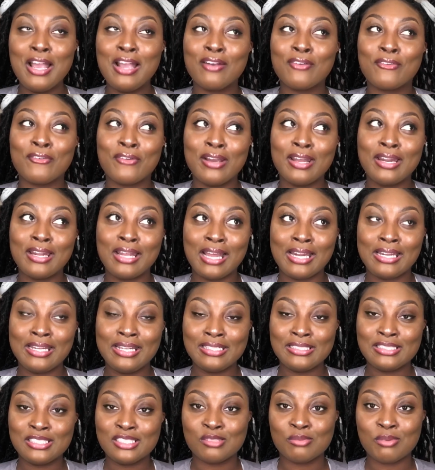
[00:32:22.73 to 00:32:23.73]
Granted, I
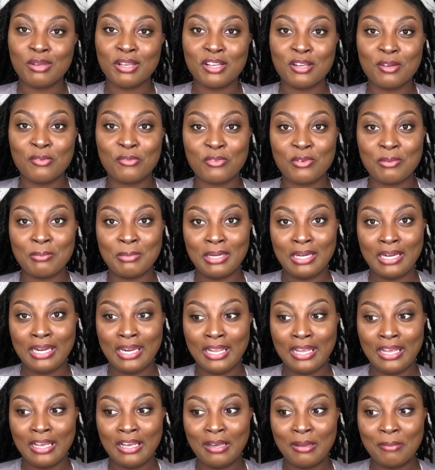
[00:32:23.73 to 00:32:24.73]
did just wake up from a
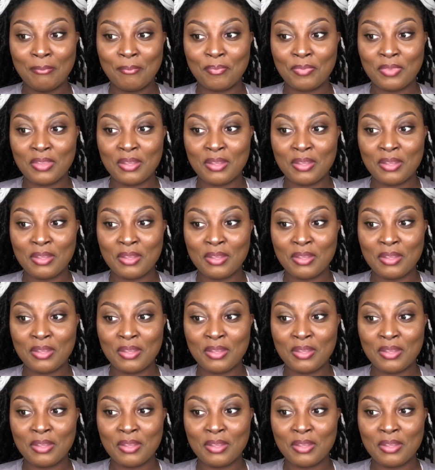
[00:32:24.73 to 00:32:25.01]
nap,